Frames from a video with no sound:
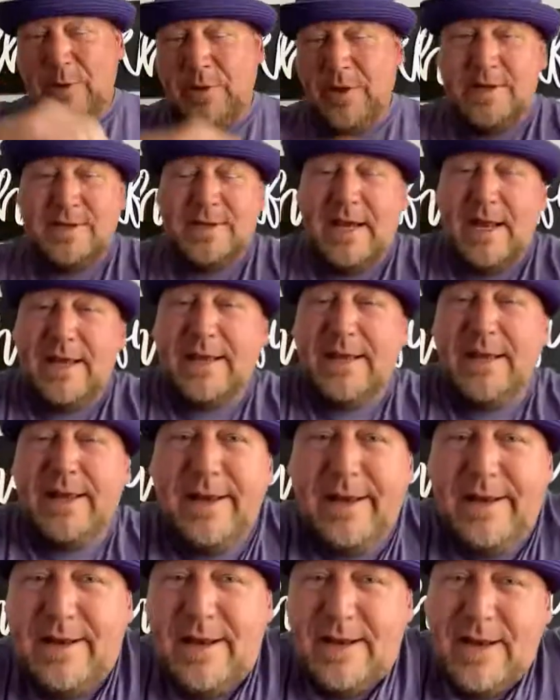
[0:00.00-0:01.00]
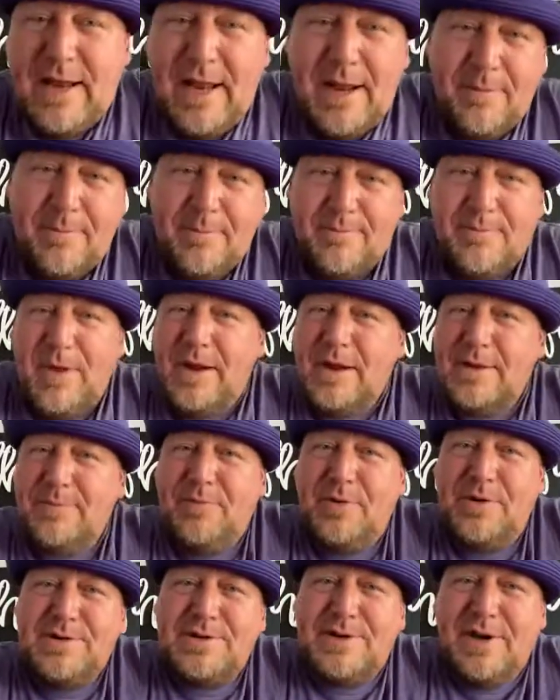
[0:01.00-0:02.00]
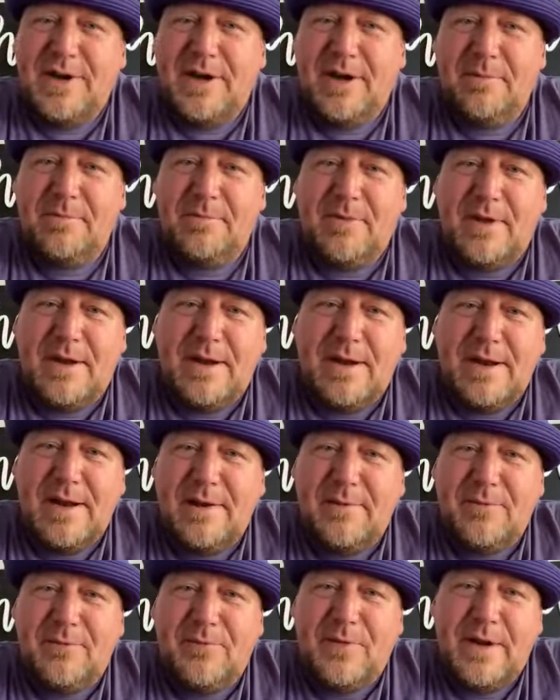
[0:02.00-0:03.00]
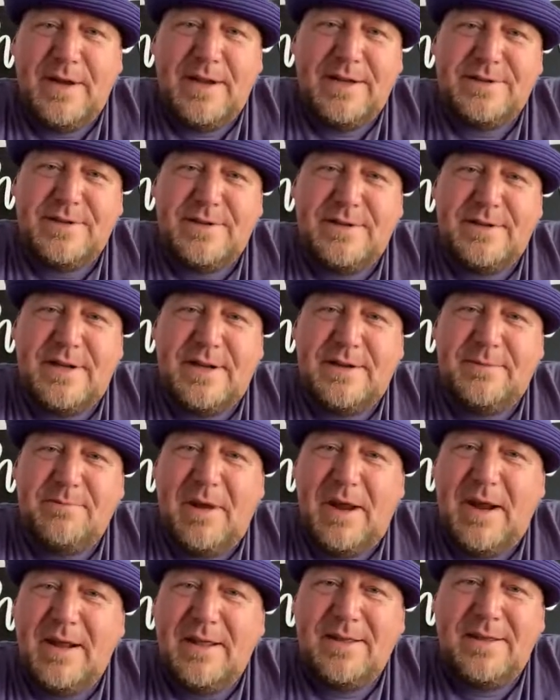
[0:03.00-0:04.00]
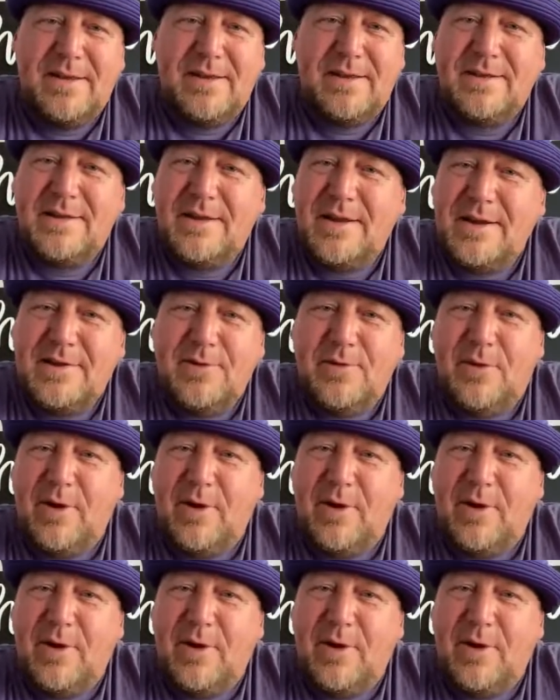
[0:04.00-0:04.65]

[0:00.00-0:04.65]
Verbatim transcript: they'd take you in, they damn, they'd put you up, they'd damn feed you, they'd bathe you, they'd do